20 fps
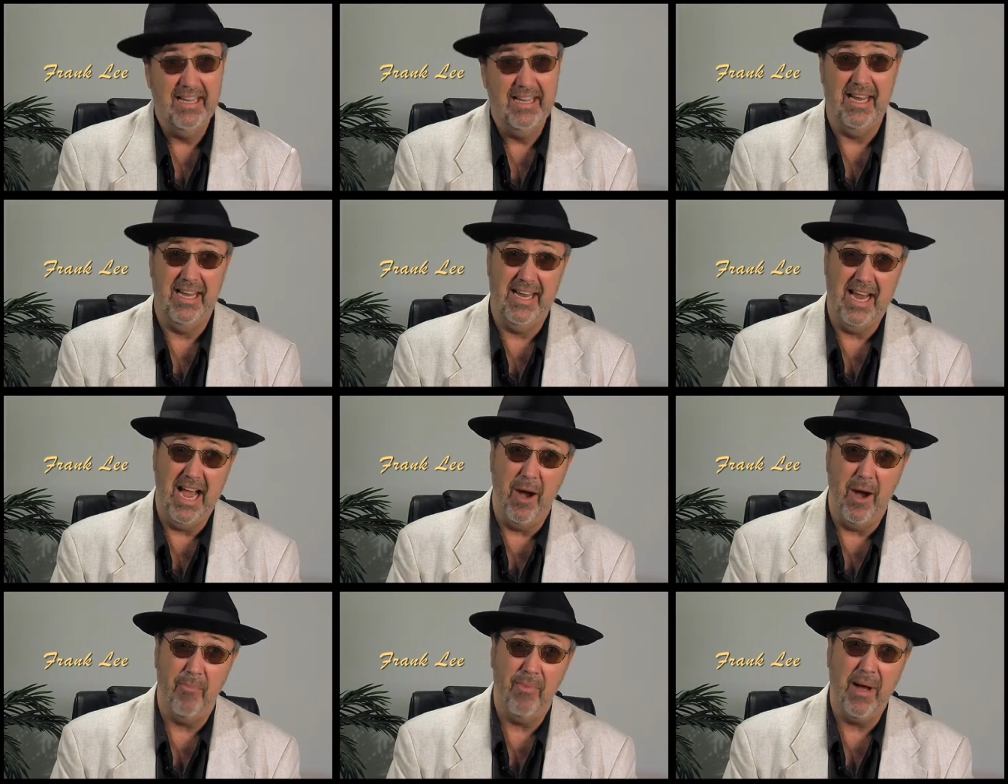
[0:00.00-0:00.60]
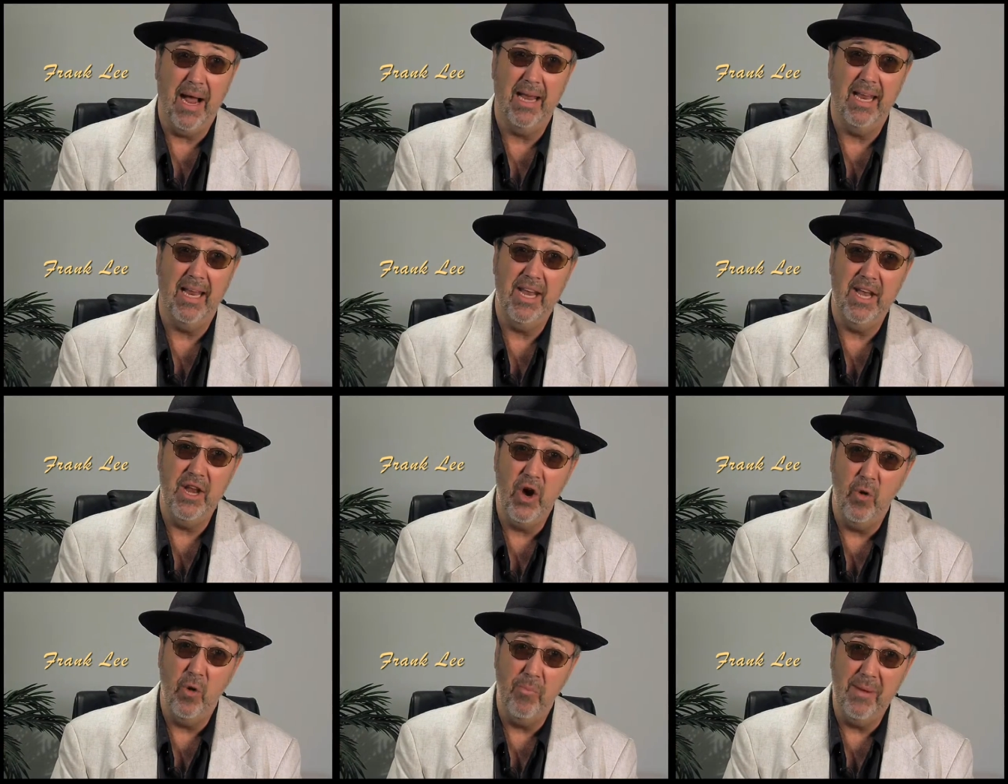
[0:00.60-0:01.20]
and y'all probably
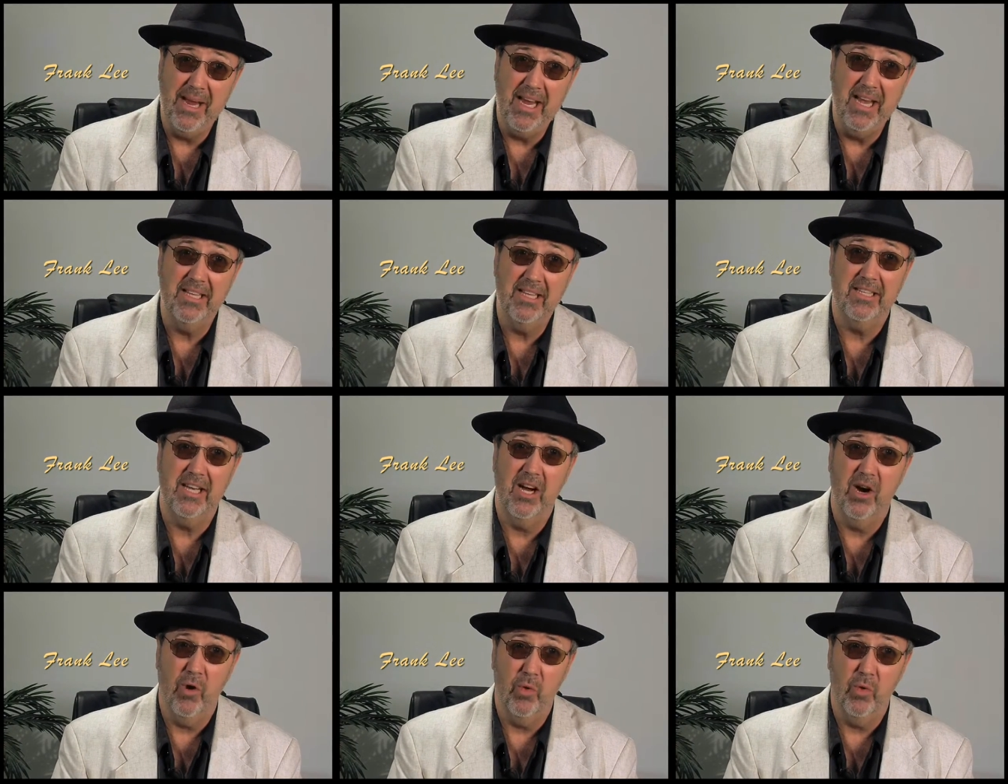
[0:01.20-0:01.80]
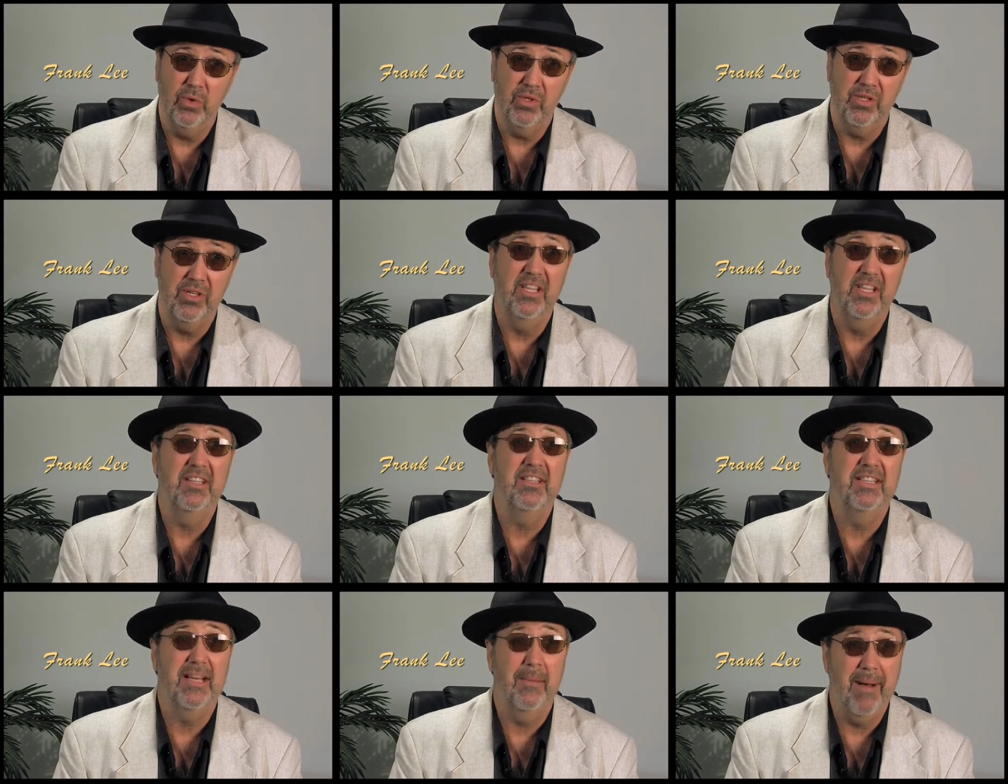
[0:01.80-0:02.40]
know me as the host
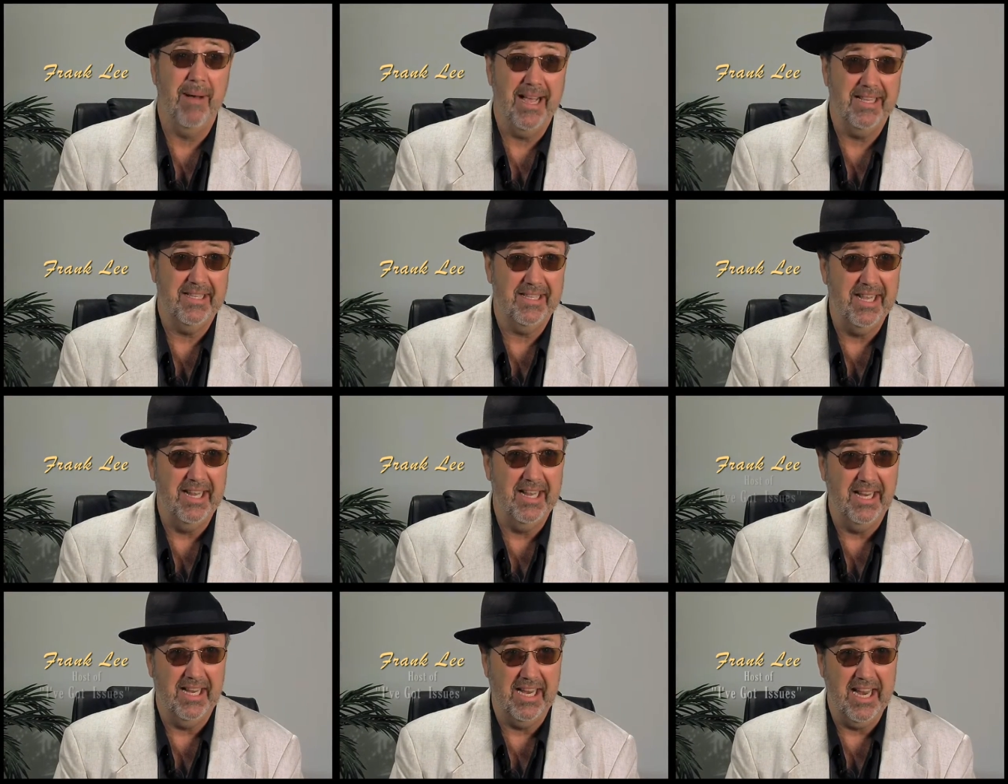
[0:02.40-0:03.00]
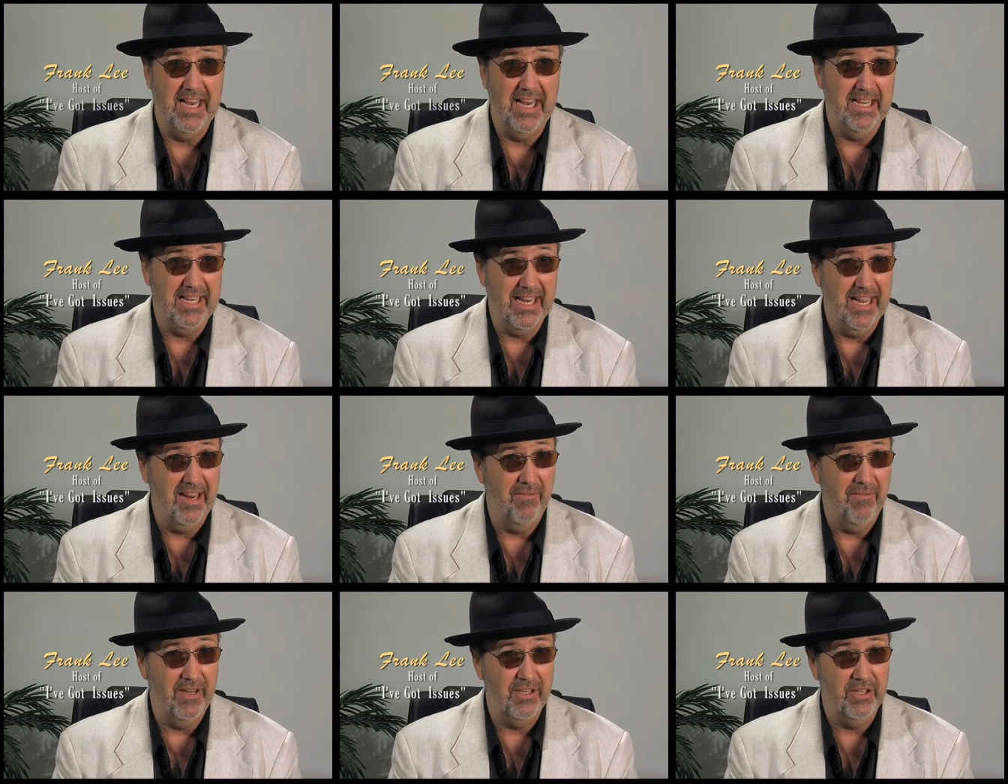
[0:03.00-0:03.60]
of the semi-syndicated
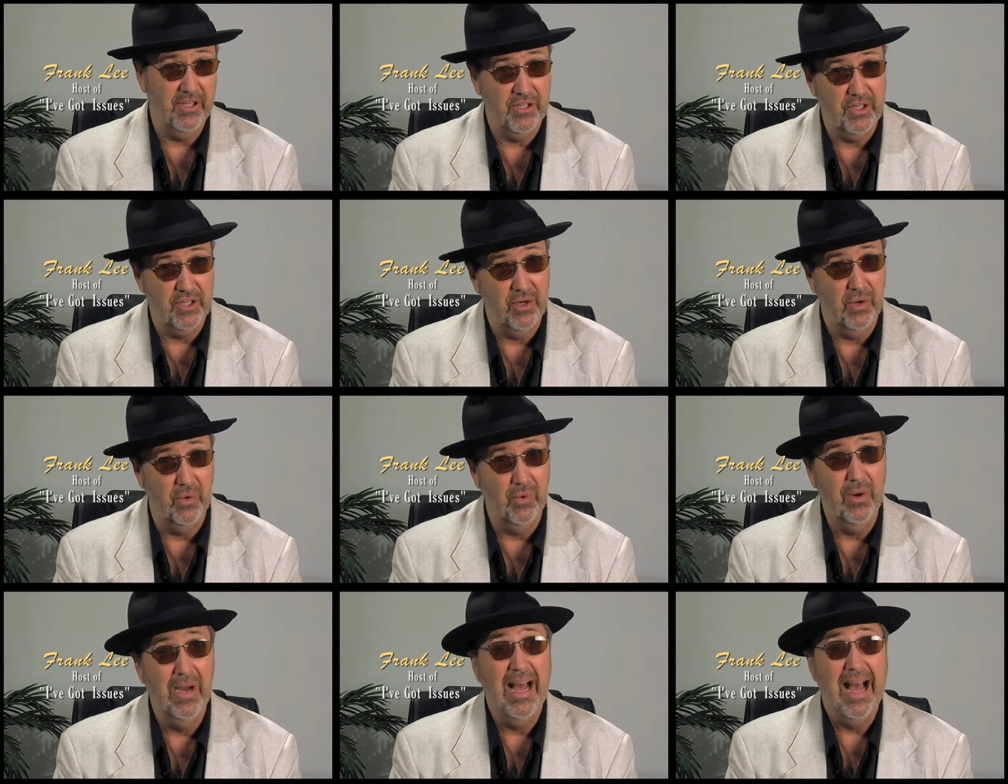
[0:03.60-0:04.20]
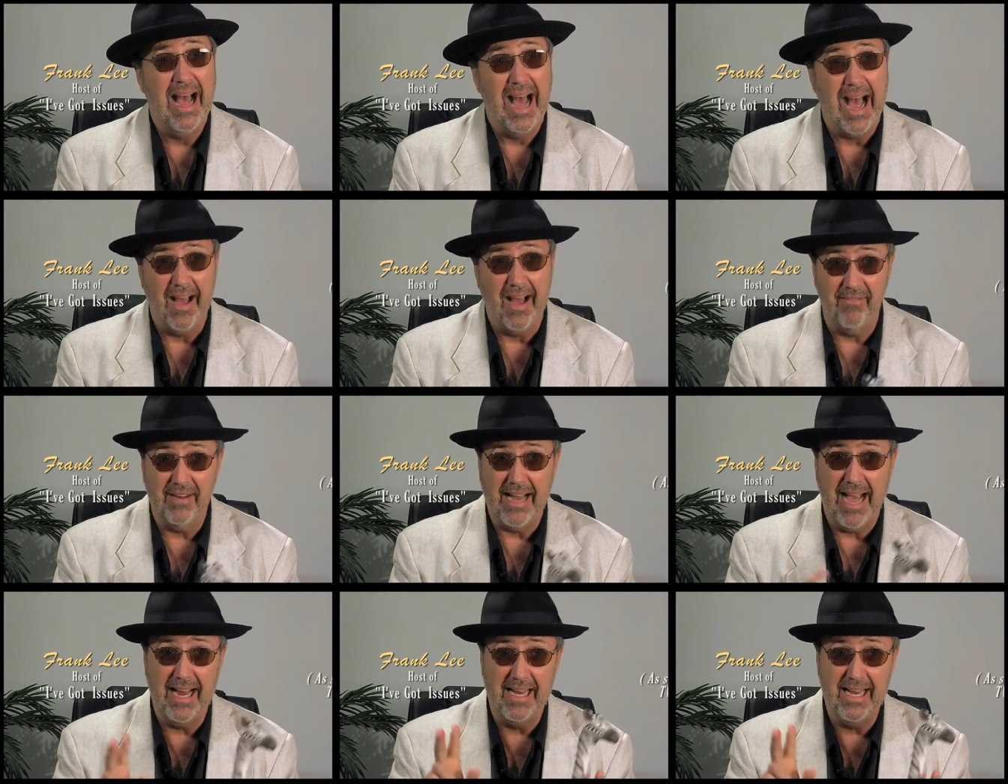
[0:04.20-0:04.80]
television show
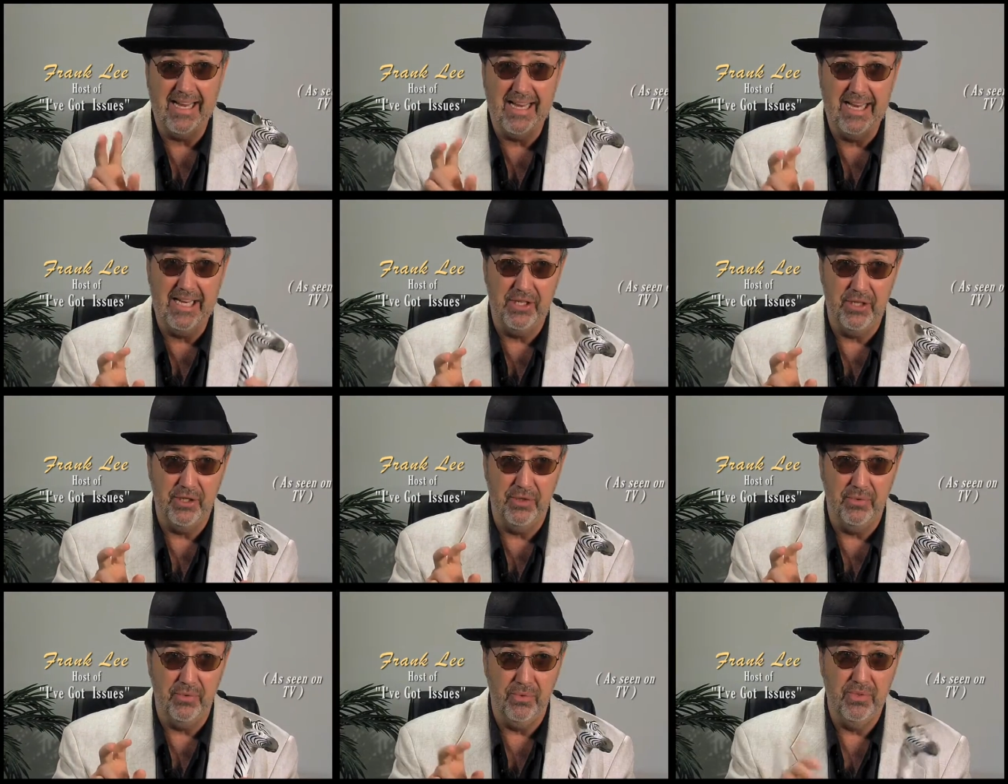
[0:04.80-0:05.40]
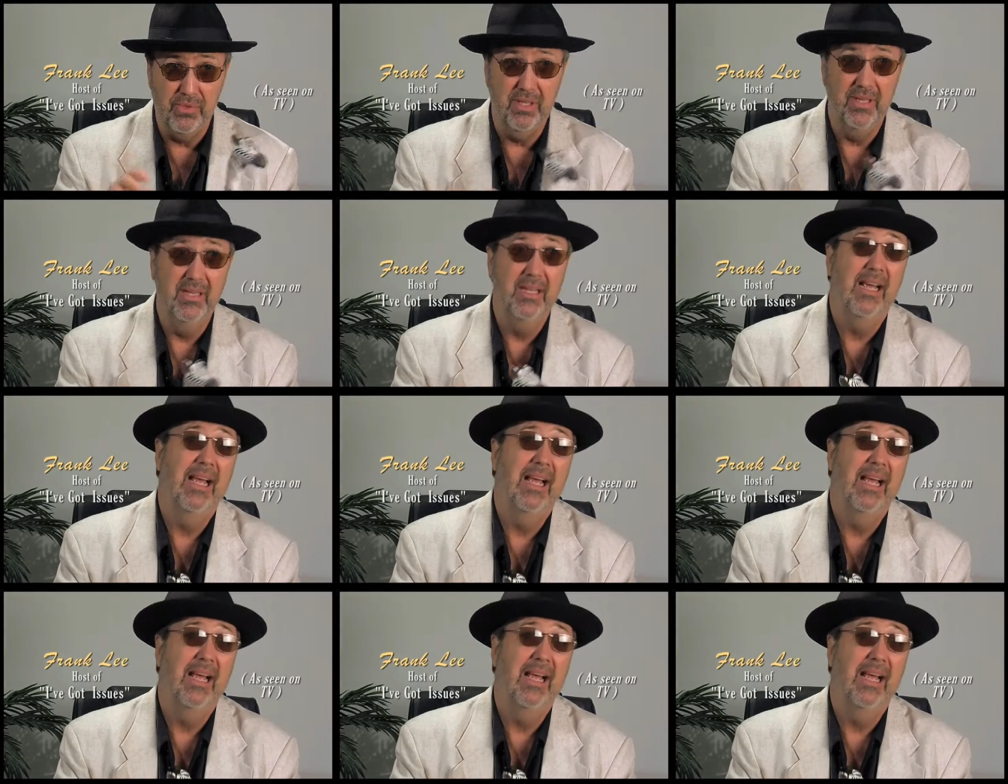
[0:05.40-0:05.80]
I've Got Issues.